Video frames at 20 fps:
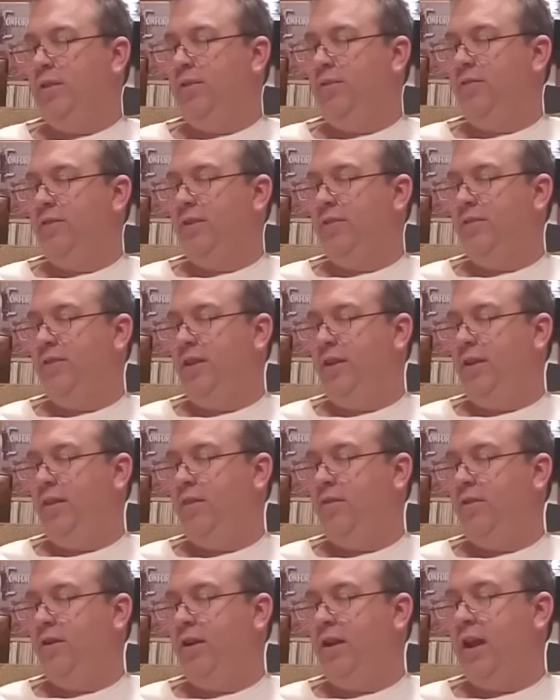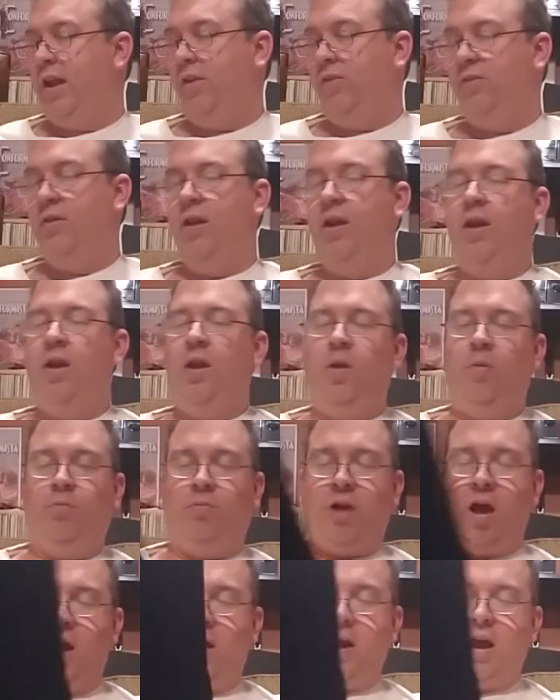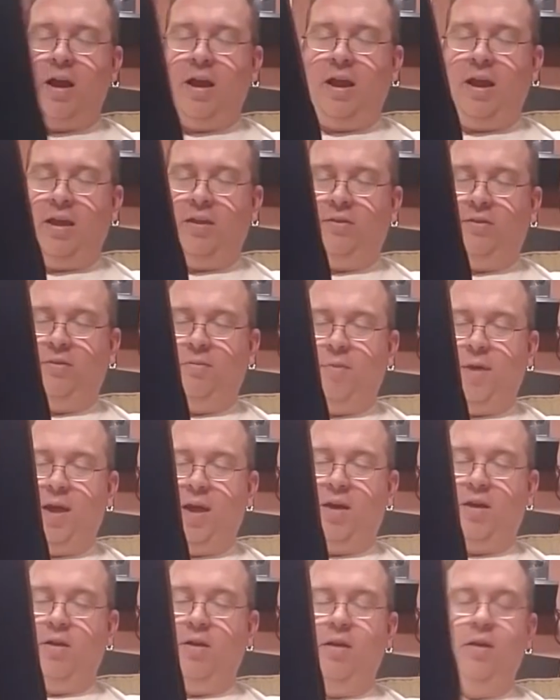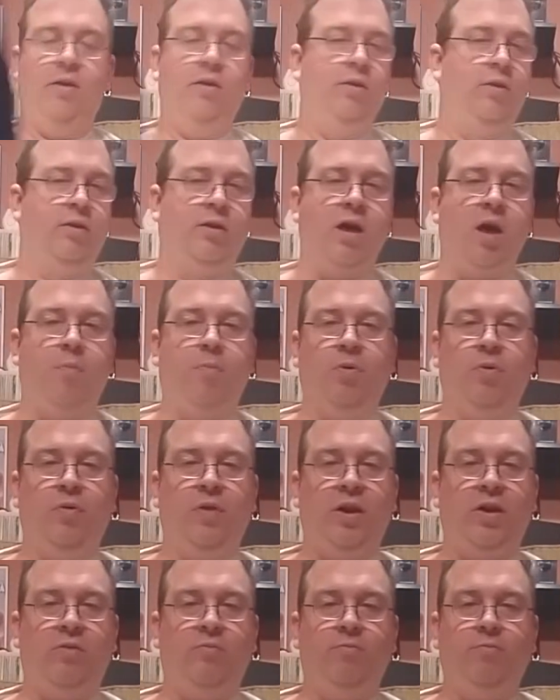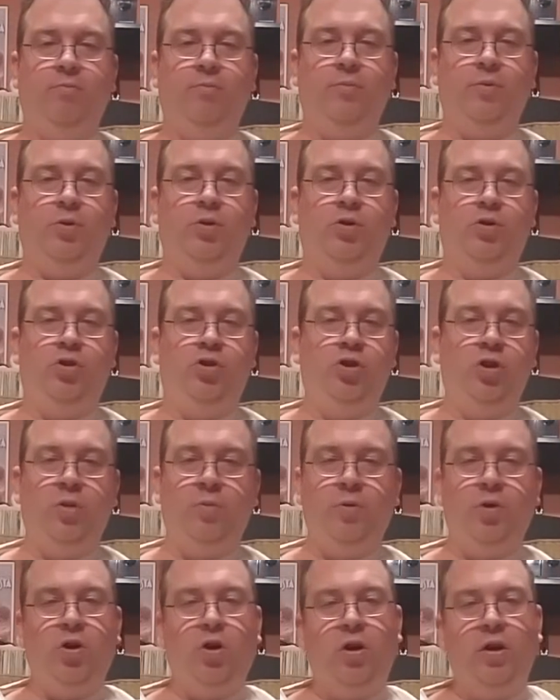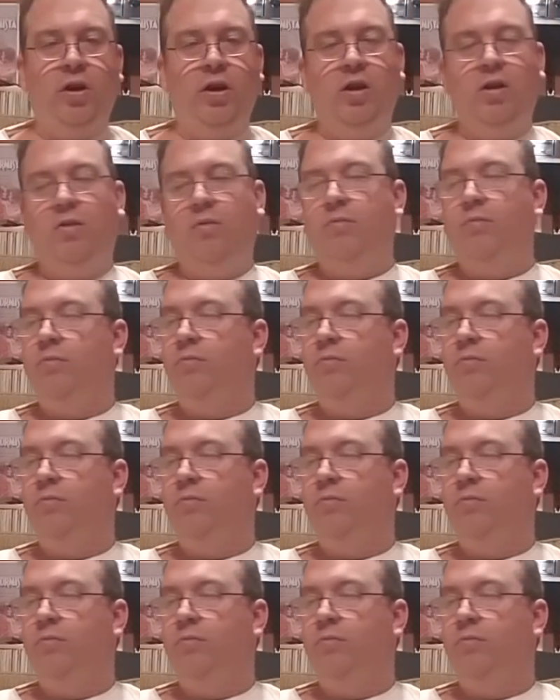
Little 16, 30 Days, Brown Eyed Handsome Man. Couple that should have been on here,